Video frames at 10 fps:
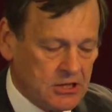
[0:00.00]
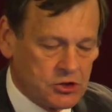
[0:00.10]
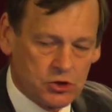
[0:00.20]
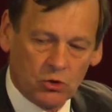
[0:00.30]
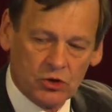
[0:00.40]

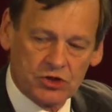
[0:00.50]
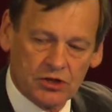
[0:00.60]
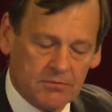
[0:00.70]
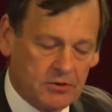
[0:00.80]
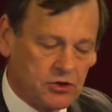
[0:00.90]
George
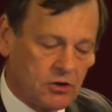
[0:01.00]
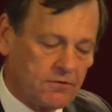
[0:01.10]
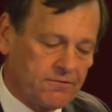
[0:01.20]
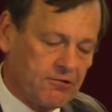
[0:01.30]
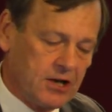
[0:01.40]

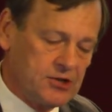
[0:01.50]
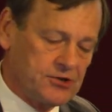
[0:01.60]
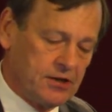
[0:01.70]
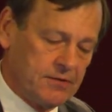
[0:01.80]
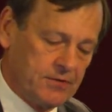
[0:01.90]
MacDonald
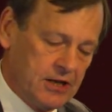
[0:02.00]
Fraser,